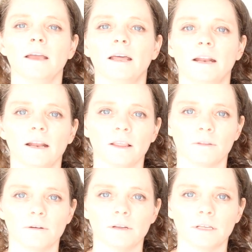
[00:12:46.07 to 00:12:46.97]
and then I
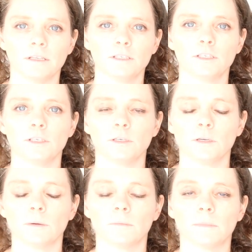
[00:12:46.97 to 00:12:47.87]
throw it
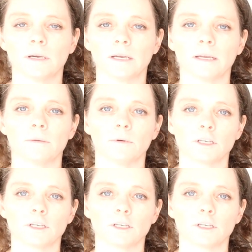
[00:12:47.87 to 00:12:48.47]
into my